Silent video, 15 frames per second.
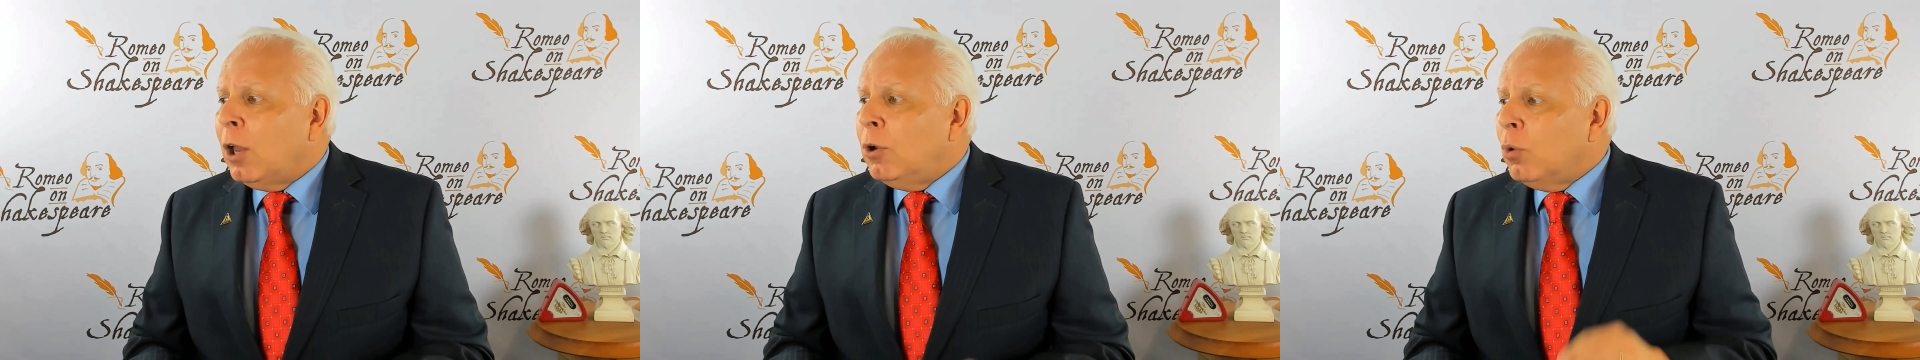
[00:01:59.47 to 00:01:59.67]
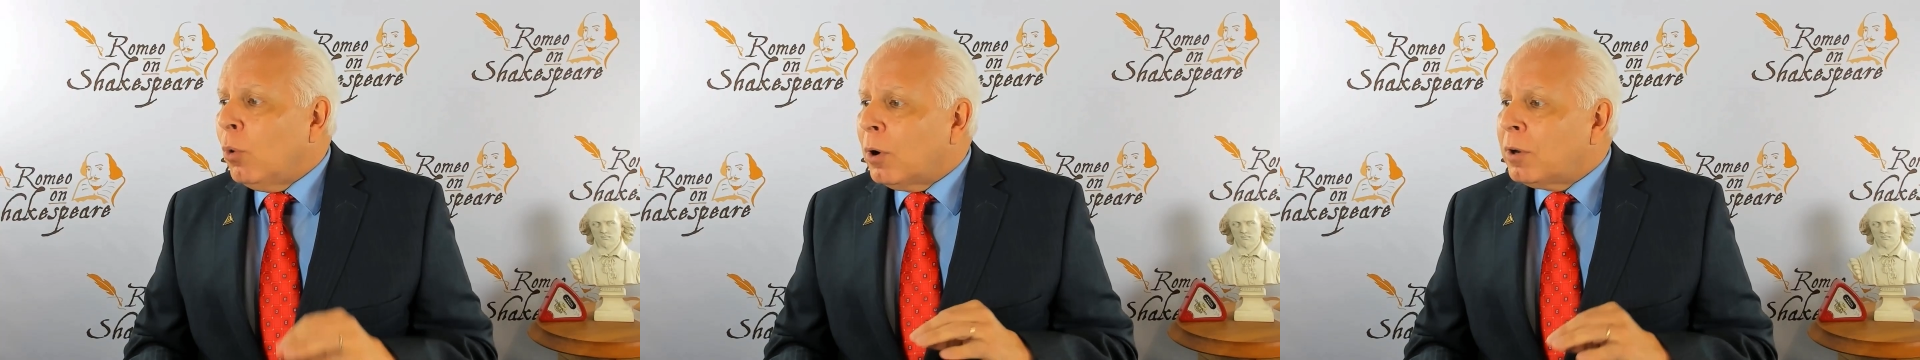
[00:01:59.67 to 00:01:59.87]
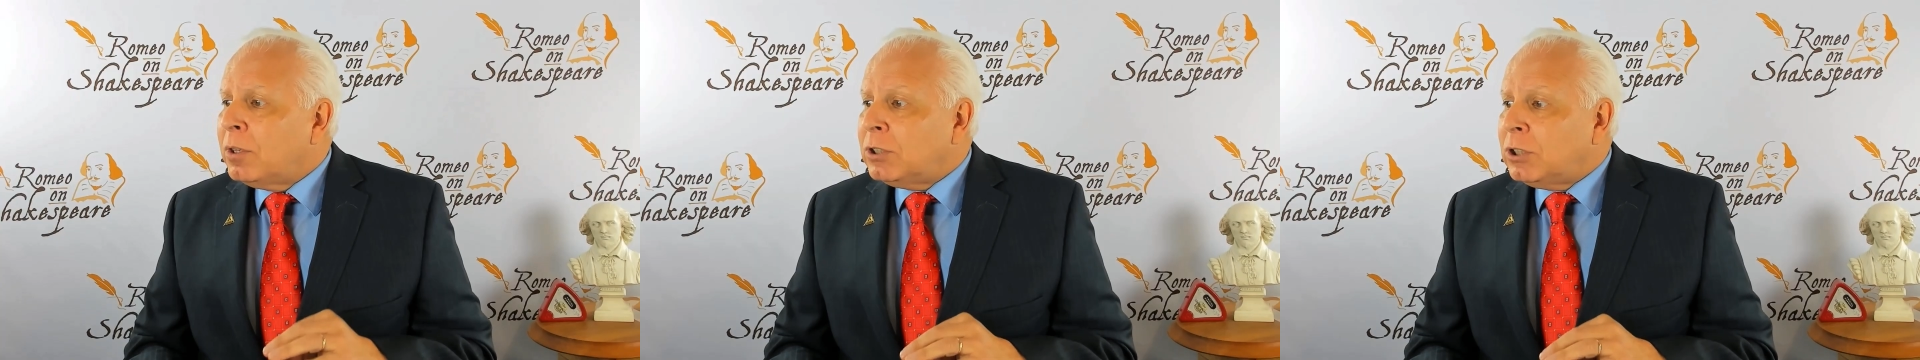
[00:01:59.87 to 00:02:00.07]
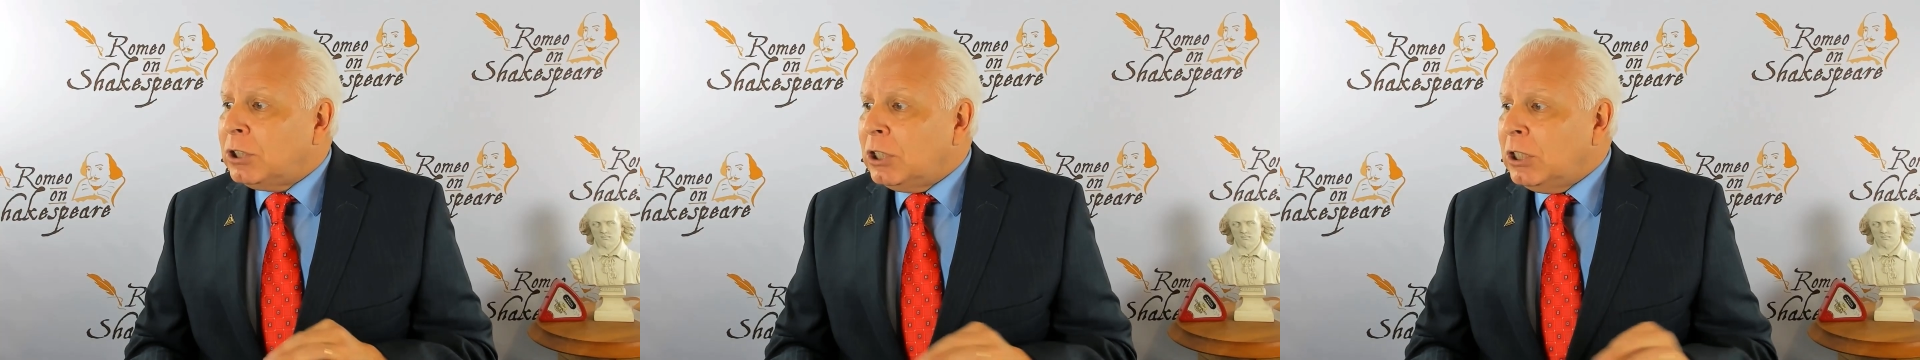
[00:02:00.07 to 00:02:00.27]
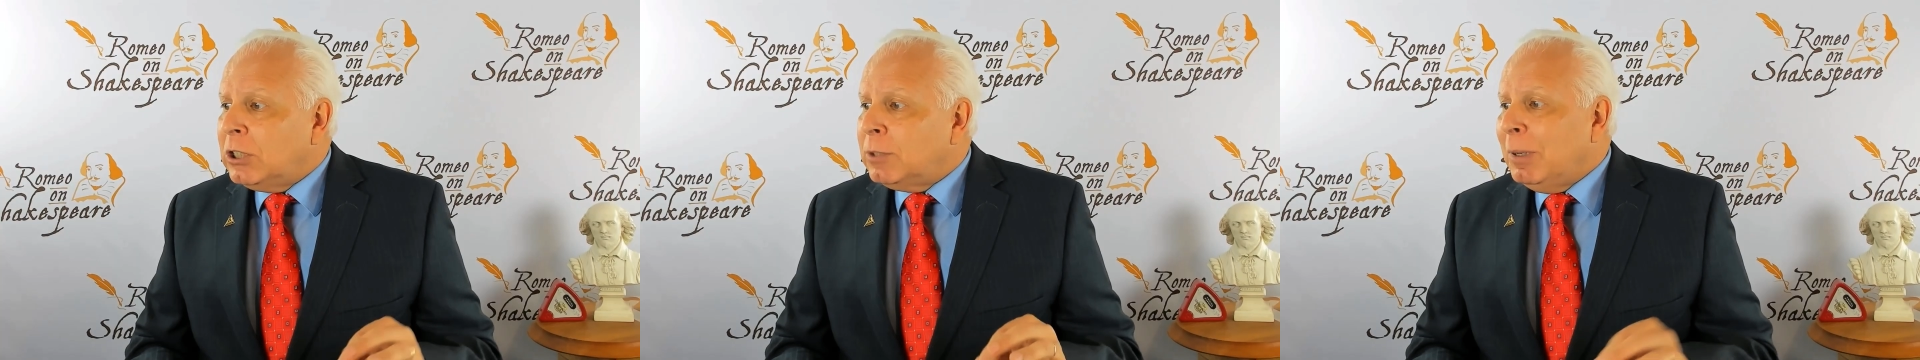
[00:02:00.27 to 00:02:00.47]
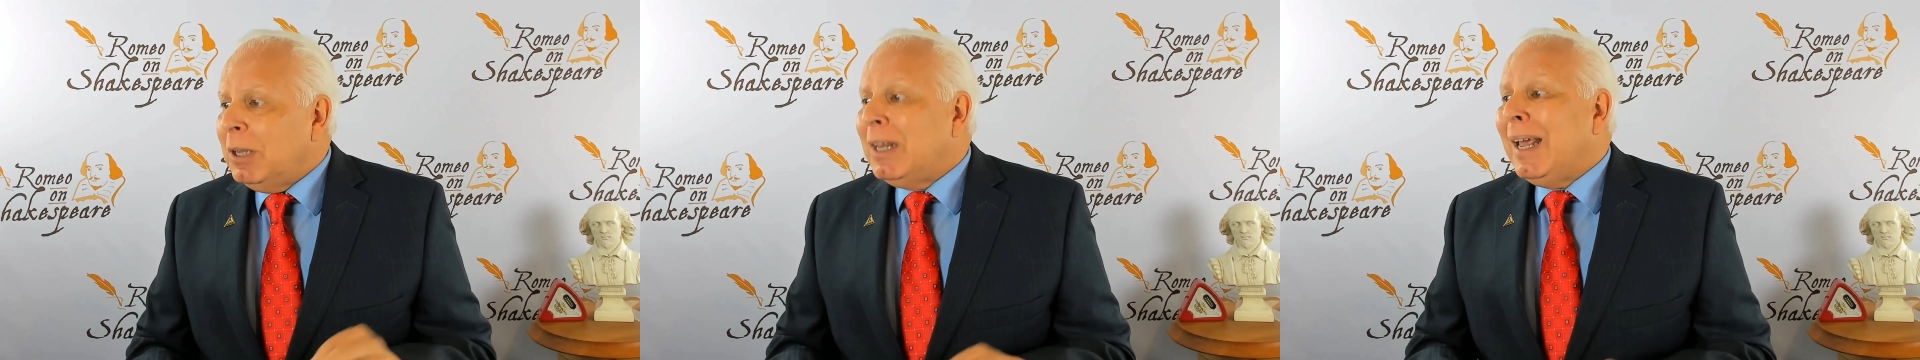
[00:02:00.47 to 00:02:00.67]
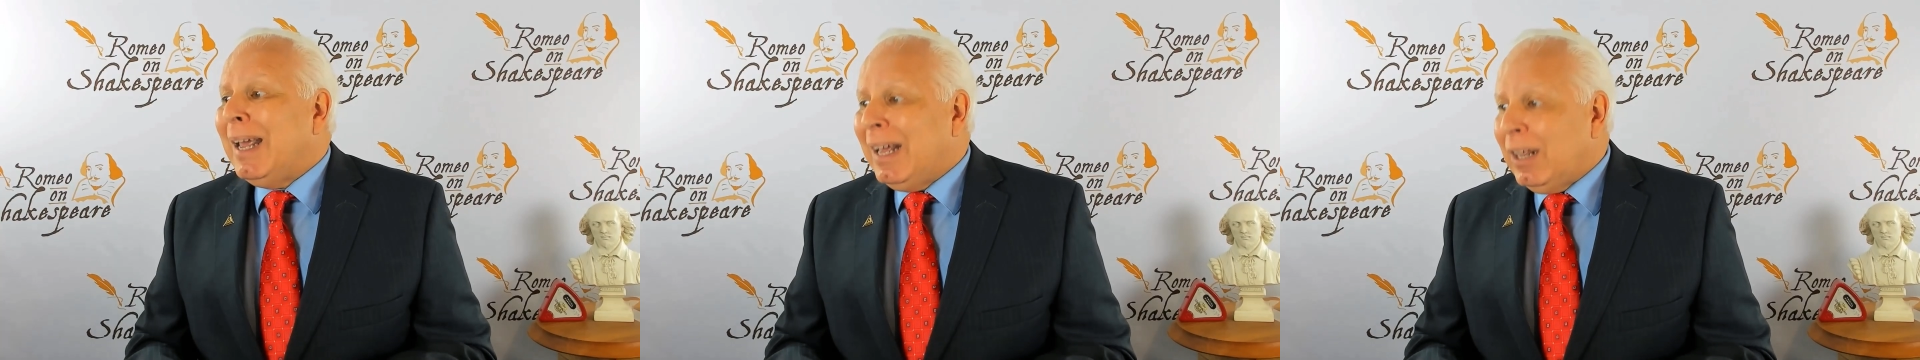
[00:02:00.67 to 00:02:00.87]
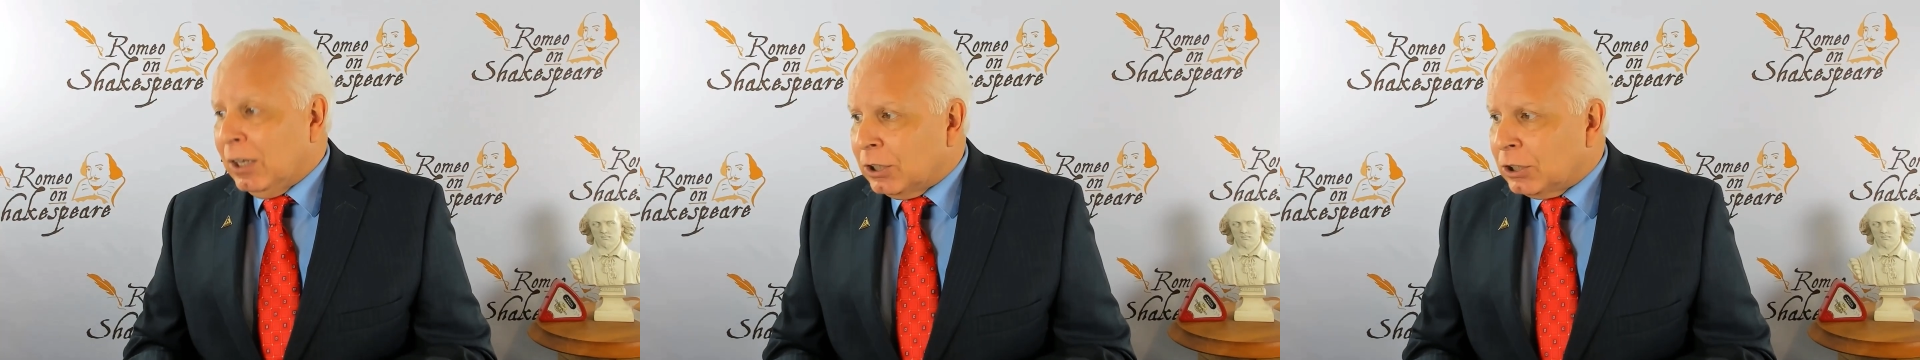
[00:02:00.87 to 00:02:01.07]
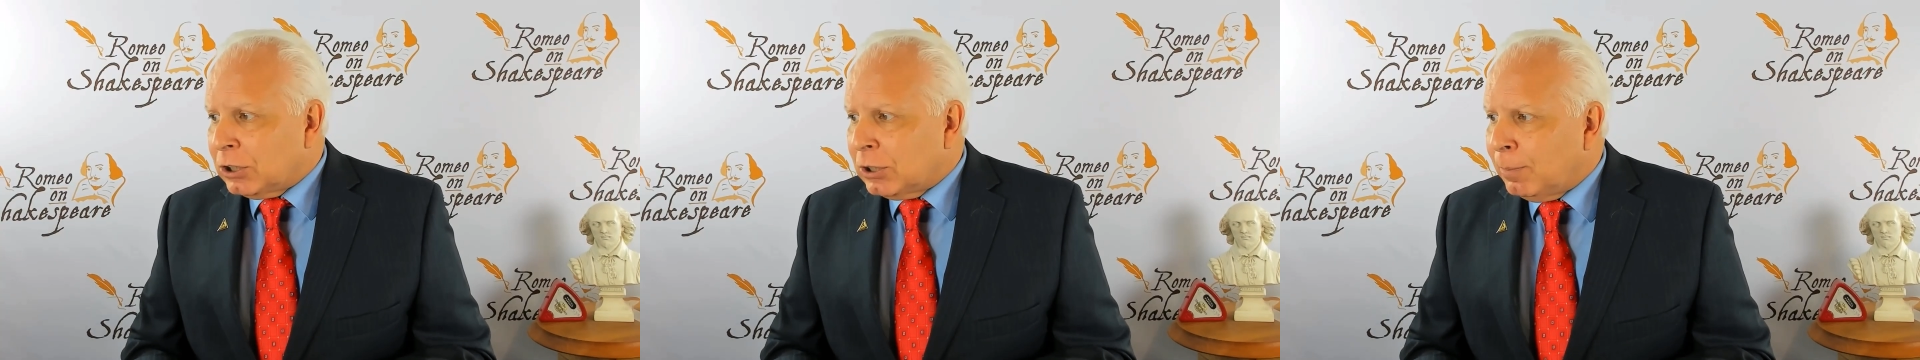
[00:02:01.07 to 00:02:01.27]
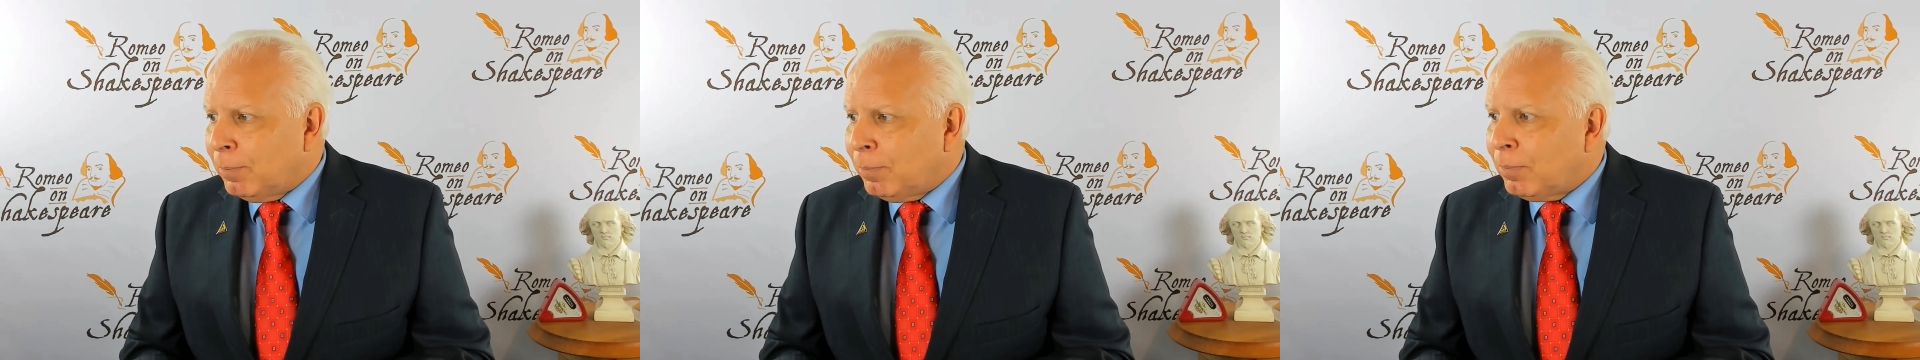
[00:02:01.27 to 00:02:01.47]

nor does she speak English.